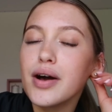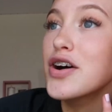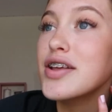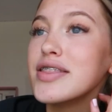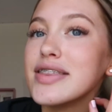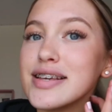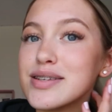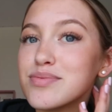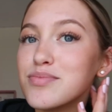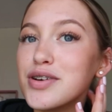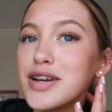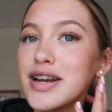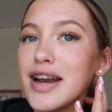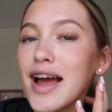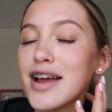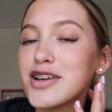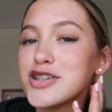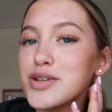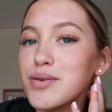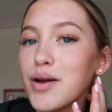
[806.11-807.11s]
But this morning I
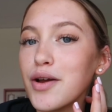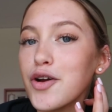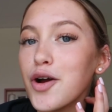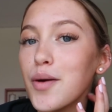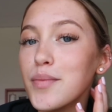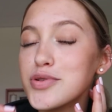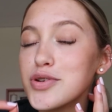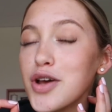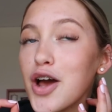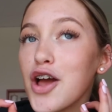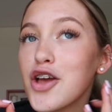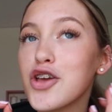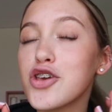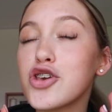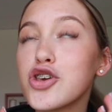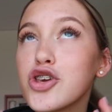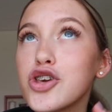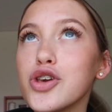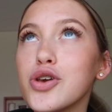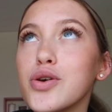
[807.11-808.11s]
actually woke up to a
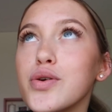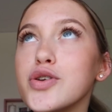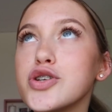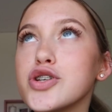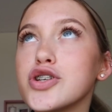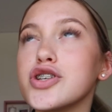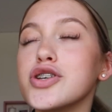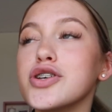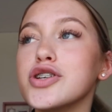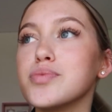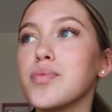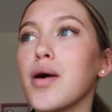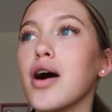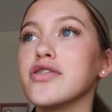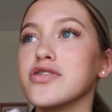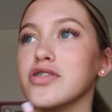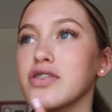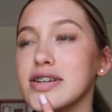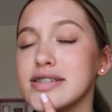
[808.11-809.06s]
huge parcel.